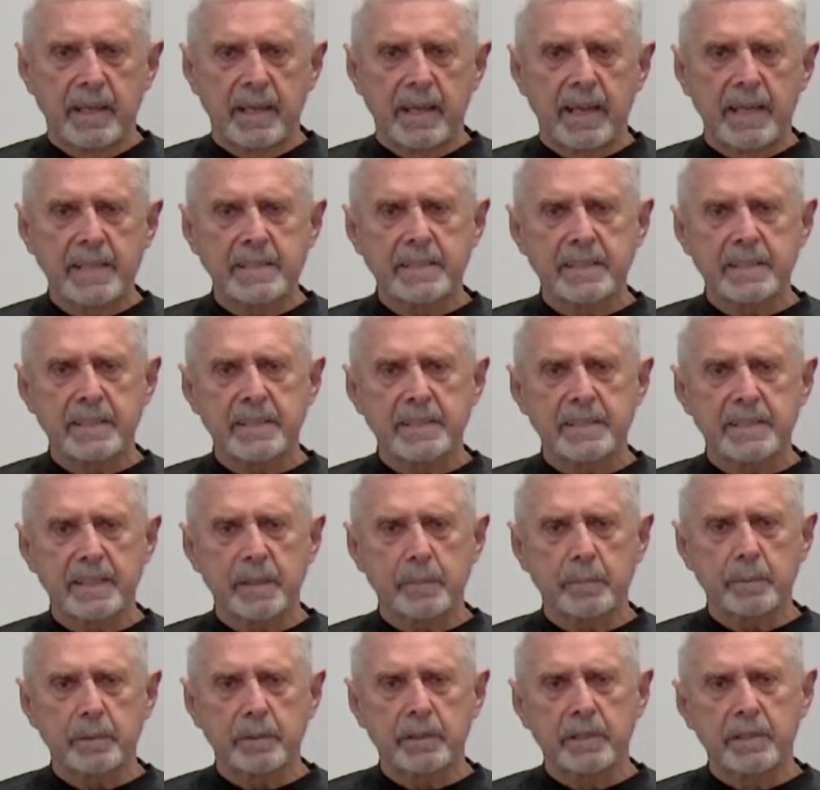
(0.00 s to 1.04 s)
As an
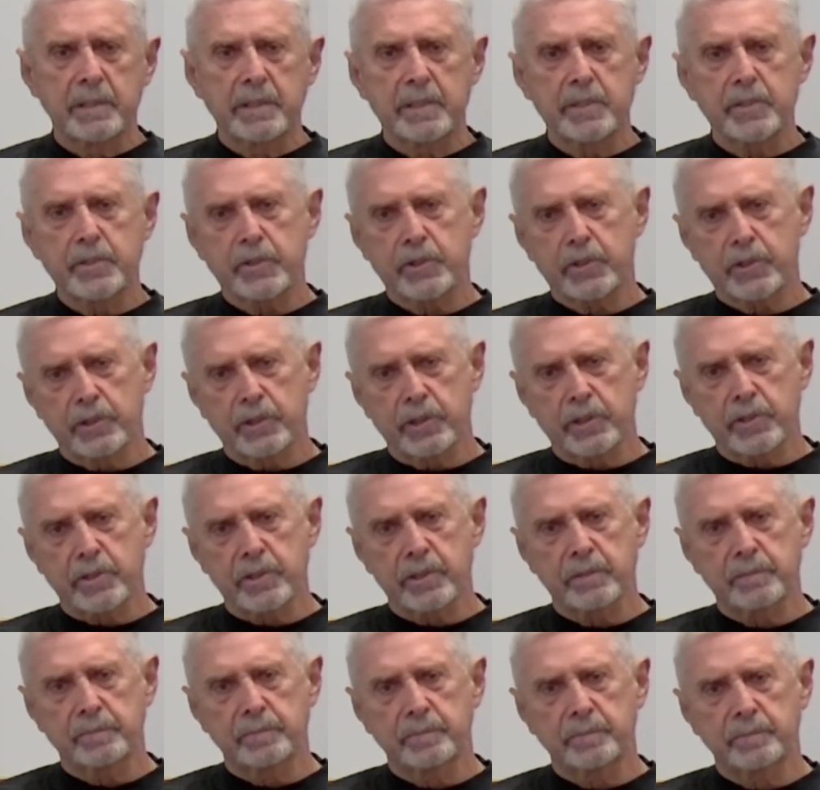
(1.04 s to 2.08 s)
example, in this
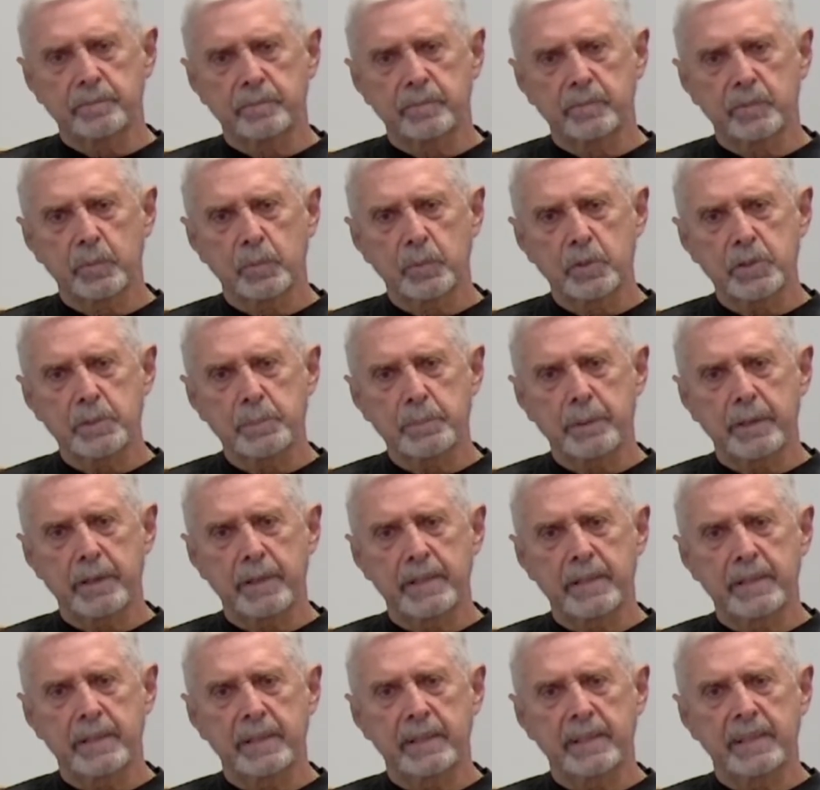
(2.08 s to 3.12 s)
church, we
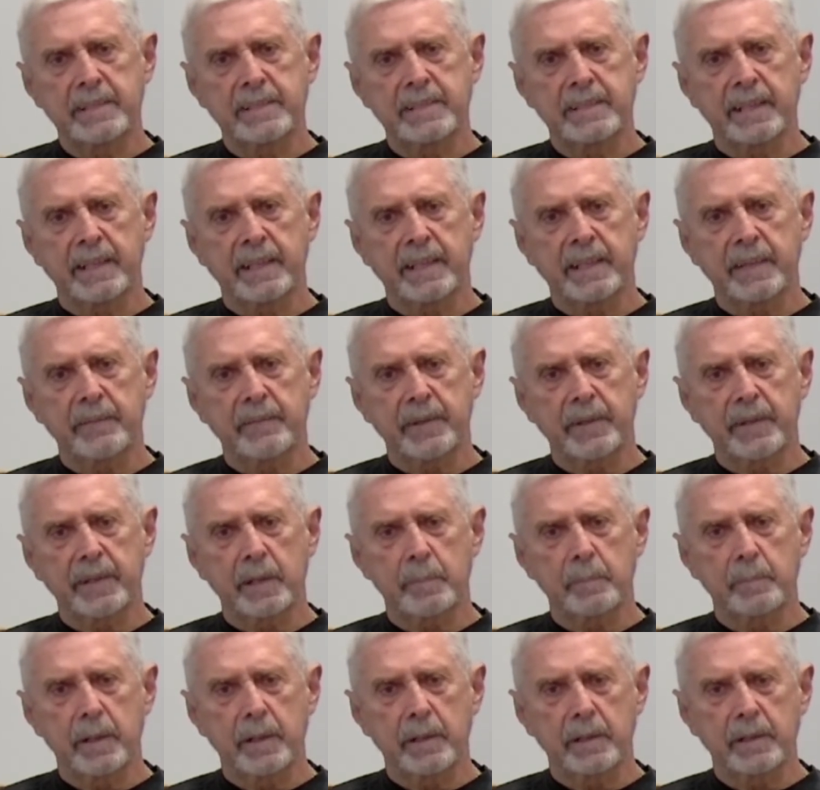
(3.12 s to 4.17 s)
spend a
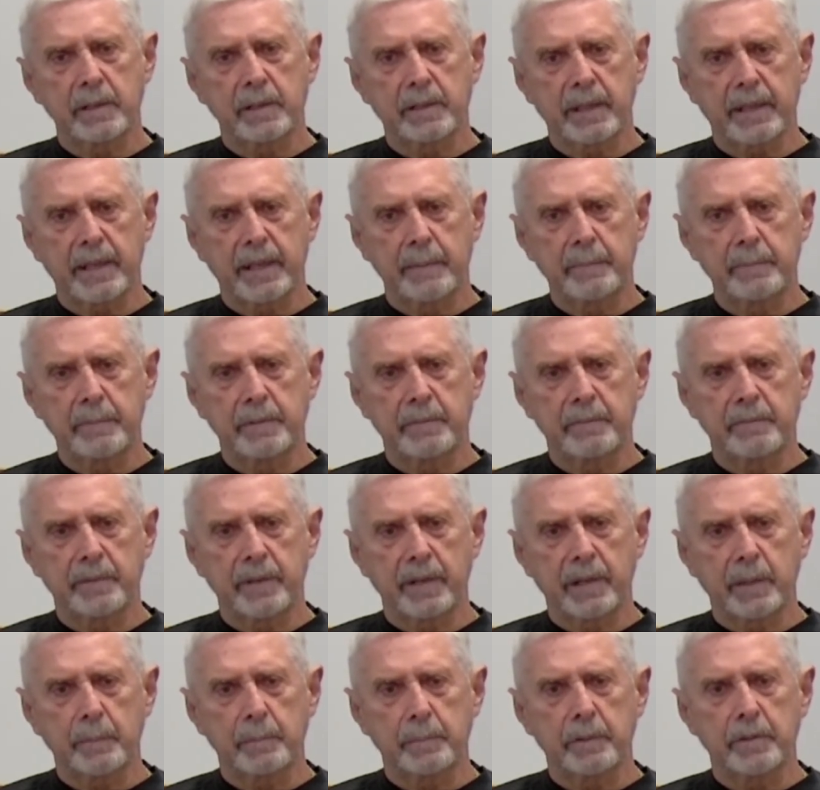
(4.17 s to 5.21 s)
significant amount of time
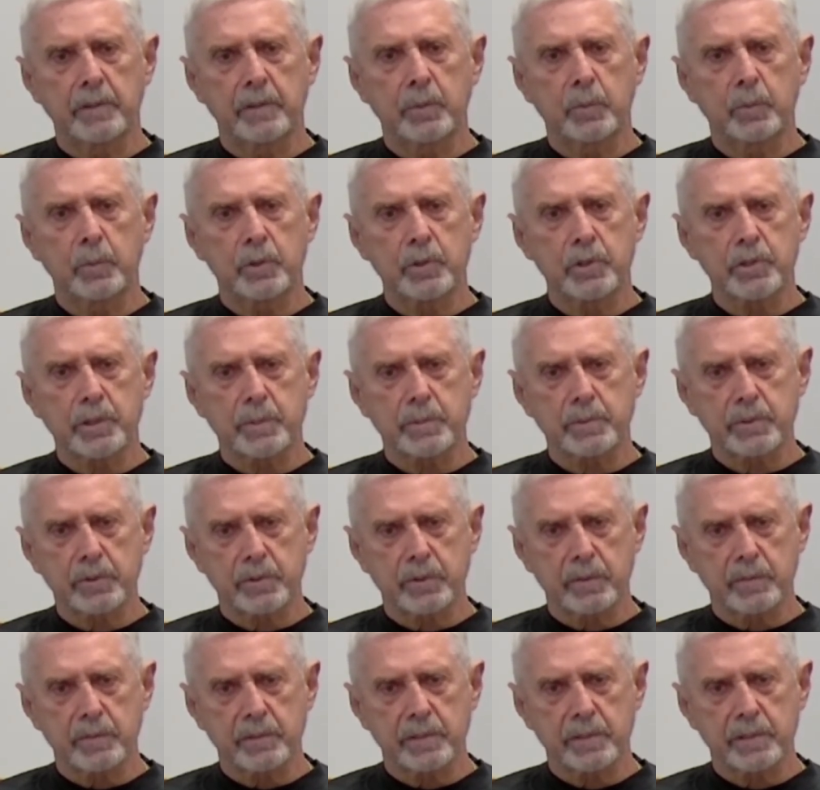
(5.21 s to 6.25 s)
developing the worship
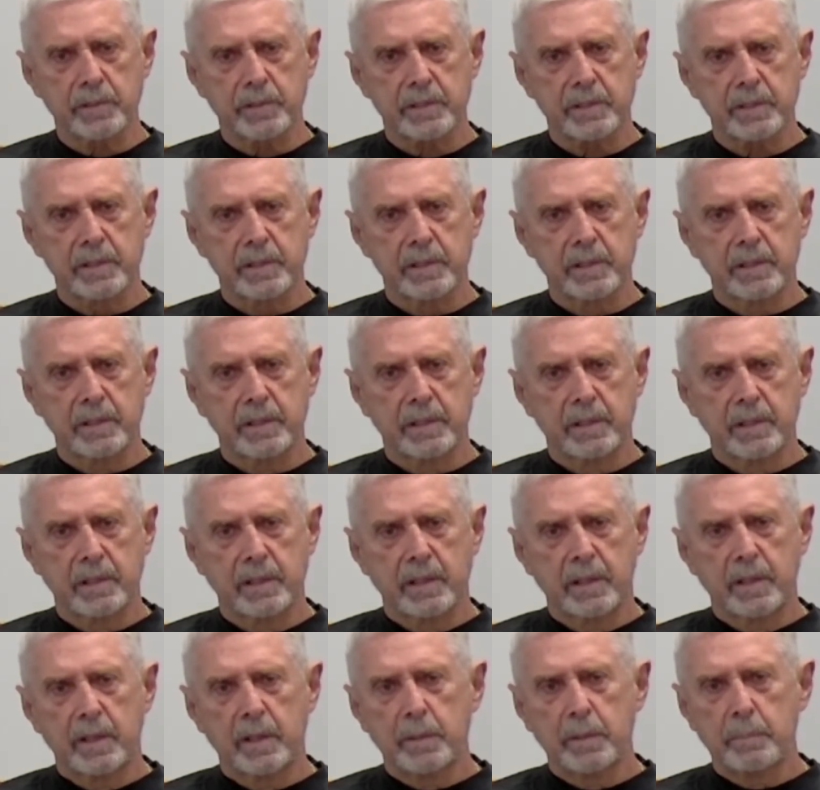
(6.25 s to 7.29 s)
service,
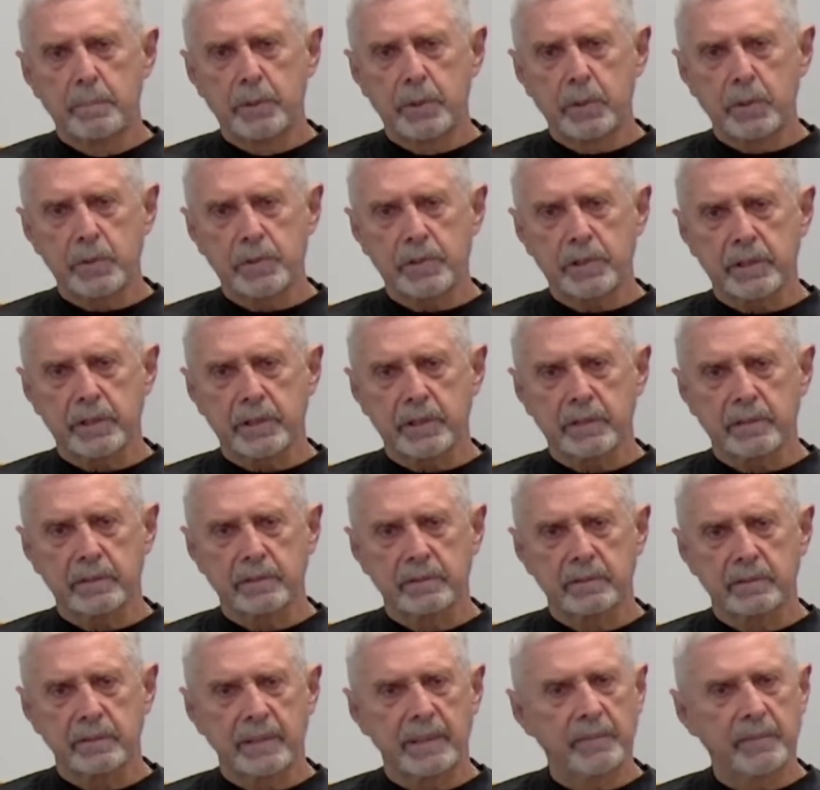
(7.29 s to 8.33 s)
music,
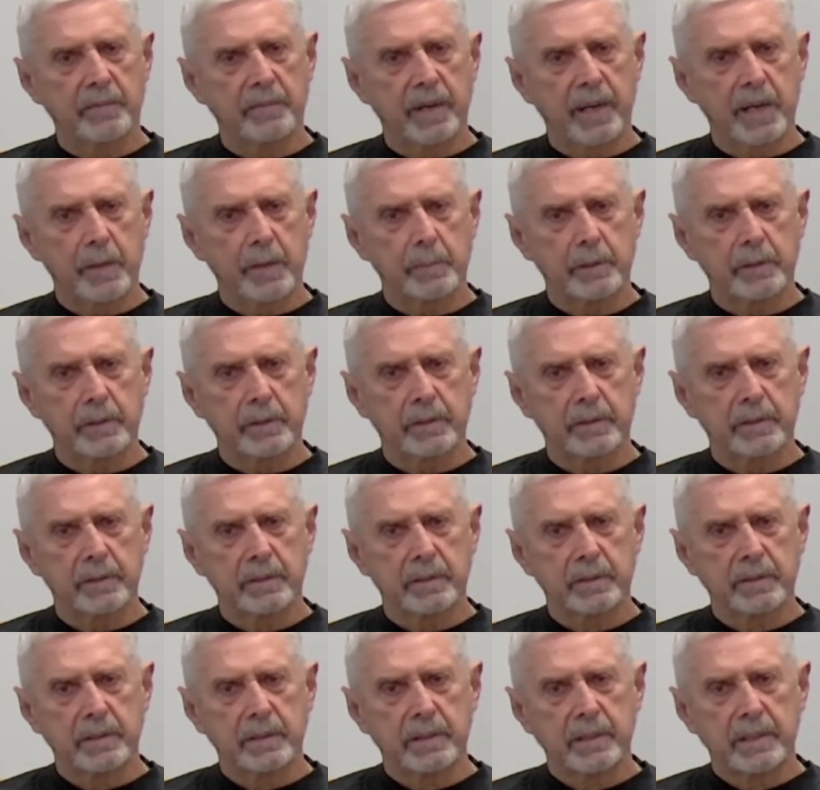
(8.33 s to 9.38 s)
environment,
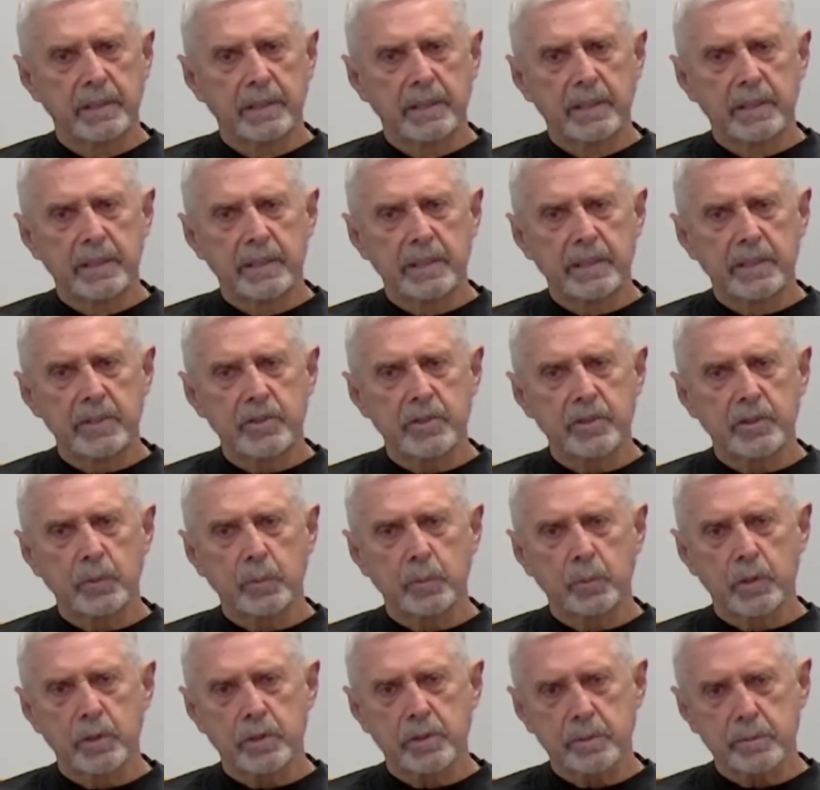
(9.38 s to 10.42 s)
digital
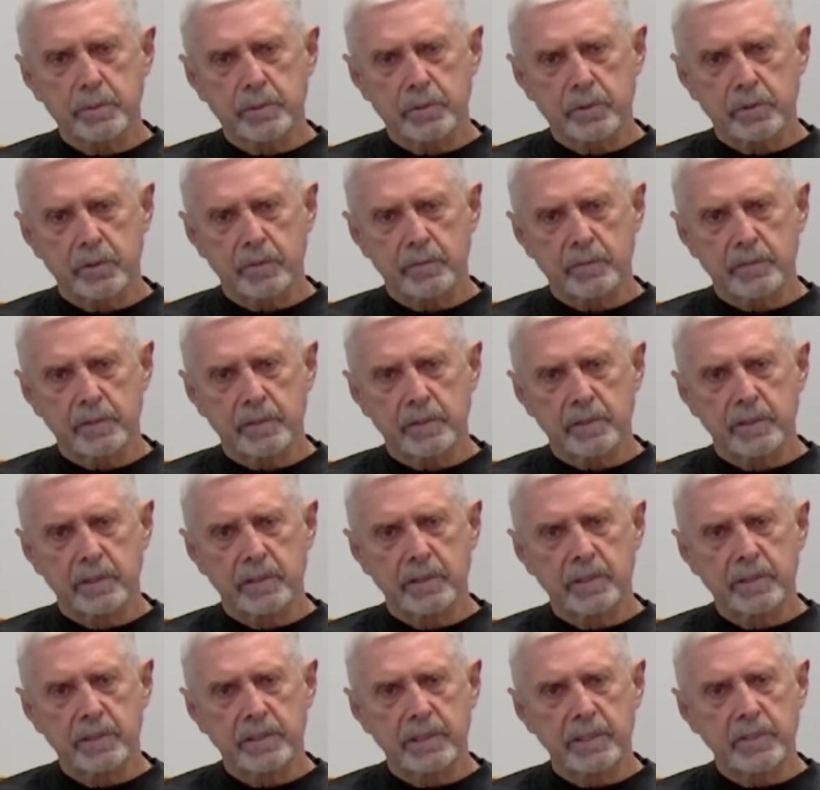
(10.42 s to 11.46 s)
worship service,
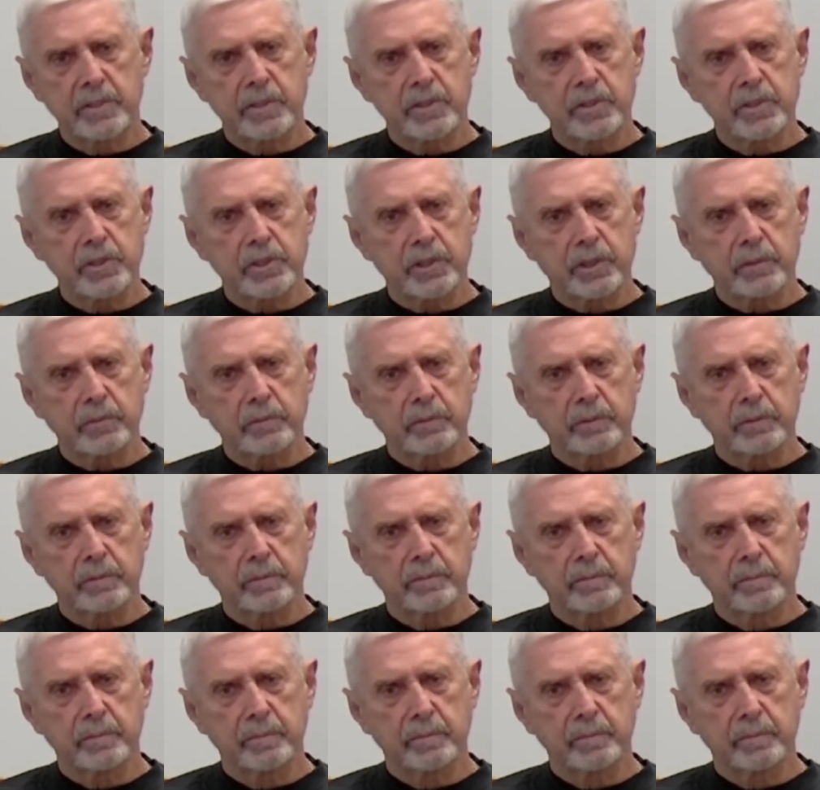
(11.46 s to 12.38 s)
teaching children,